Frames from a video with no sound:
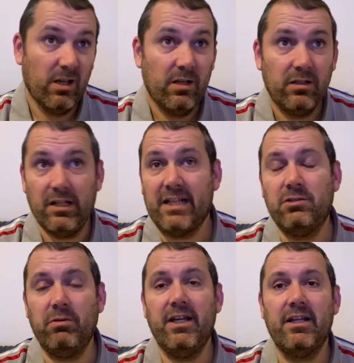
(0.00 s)
last
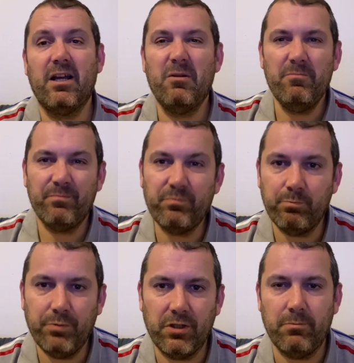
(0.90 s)
week,
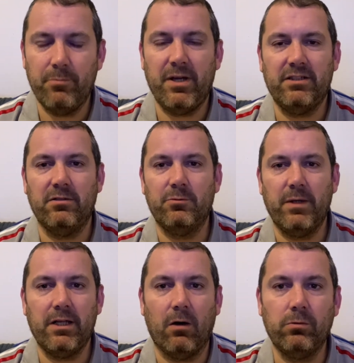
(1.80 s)
but the momentum's
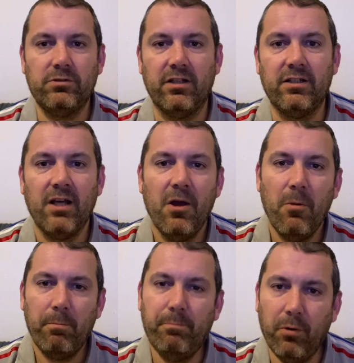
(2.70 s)
been halted.
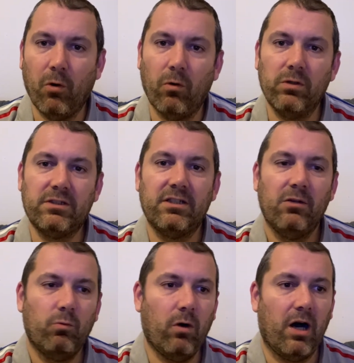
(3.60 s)
But
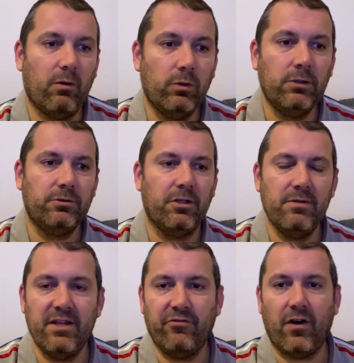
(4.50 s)
what I will do
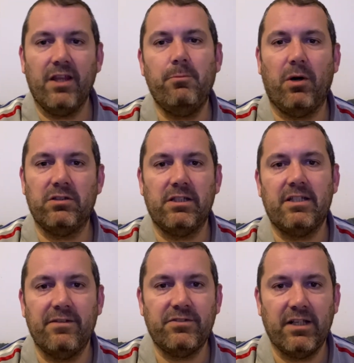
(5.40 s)
is find the
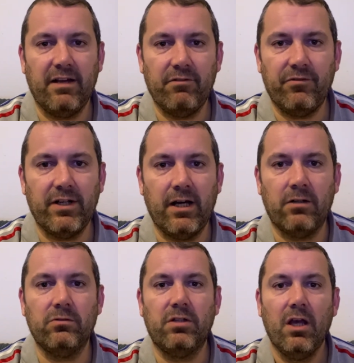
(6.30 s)
positives in everything
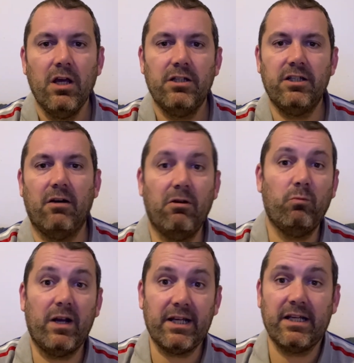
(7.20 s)
else, you know, and
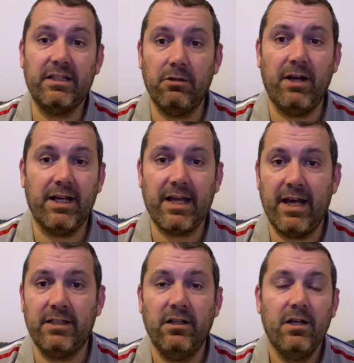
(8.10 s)
when I can do it
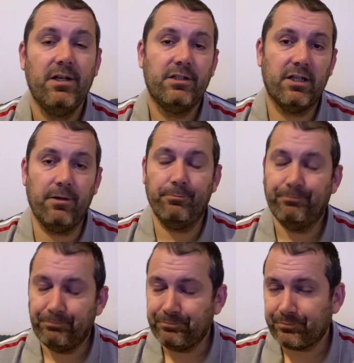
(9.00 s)
again, you know,
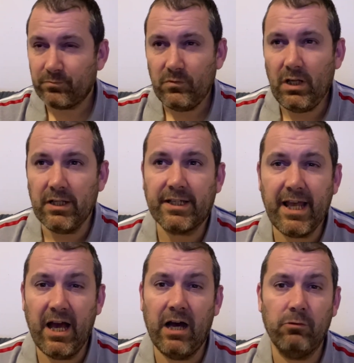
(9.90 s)

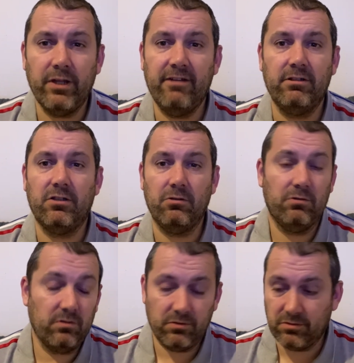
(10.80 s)
get out there and
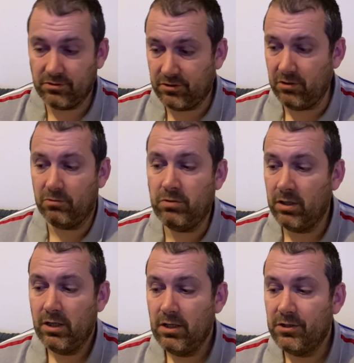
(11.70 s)

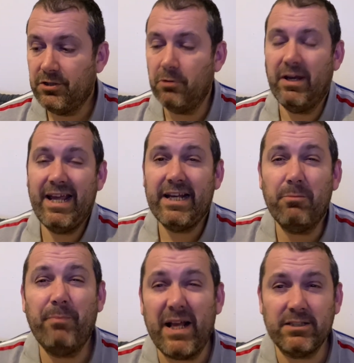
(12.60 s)
do it in a better